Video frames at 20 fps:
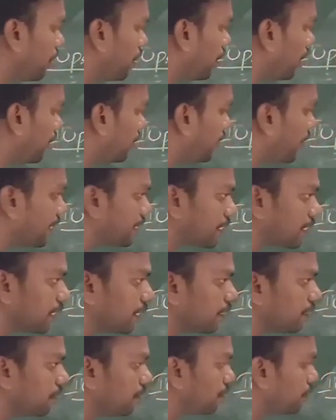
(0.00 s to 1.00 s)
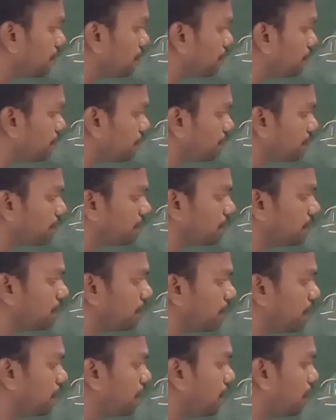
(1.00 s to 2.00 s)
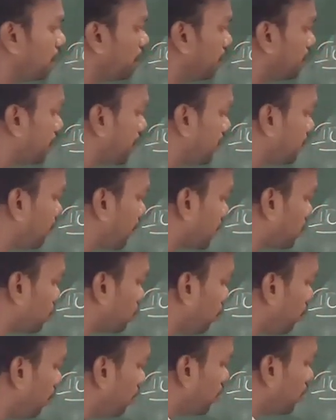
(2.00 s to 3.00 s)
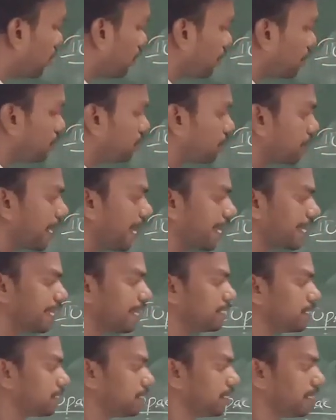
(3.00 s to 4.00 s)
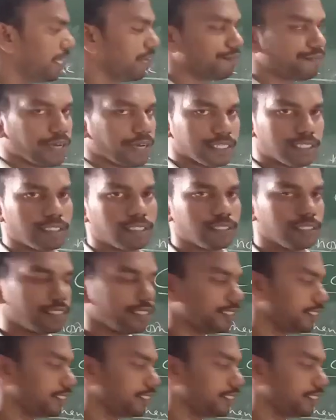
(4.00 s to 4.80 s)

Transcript: And next, that is first rule. So cations name first.